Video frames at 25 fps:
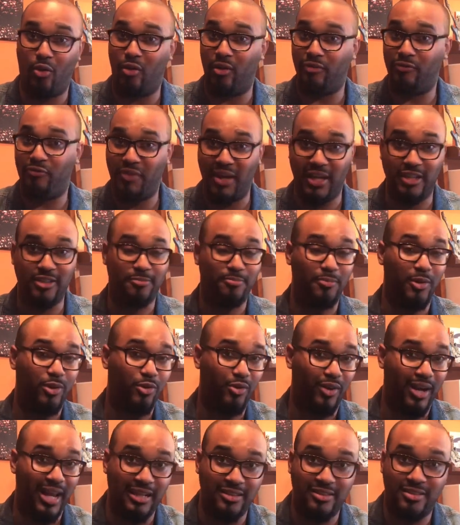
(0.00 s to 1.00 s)
on Facebook
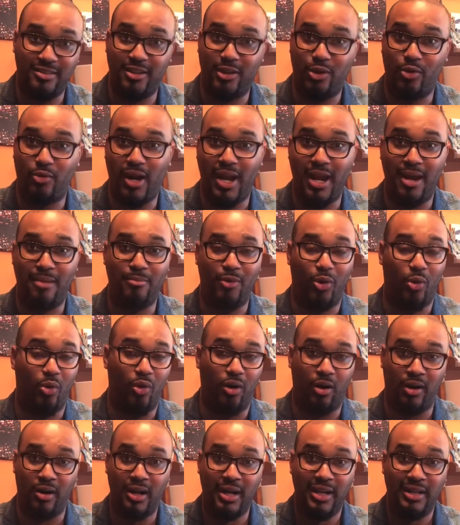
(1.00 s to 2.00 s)
or Instagram
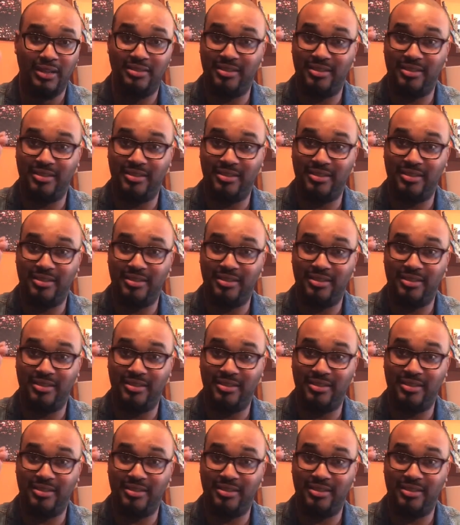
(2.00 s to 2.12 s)
or